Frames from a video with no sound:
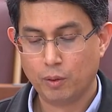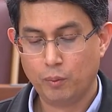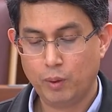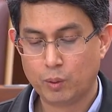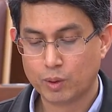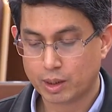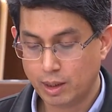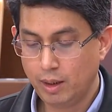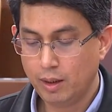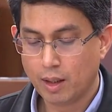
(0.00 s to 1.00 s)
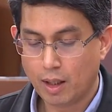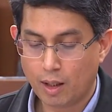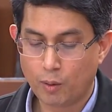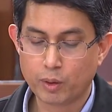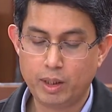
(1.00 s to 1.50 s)
we should see
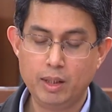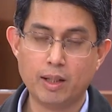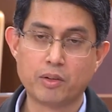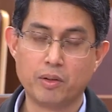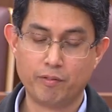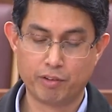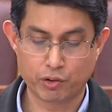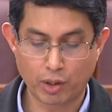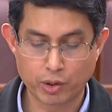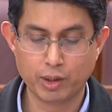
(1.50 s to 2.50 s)
how key national infrastructure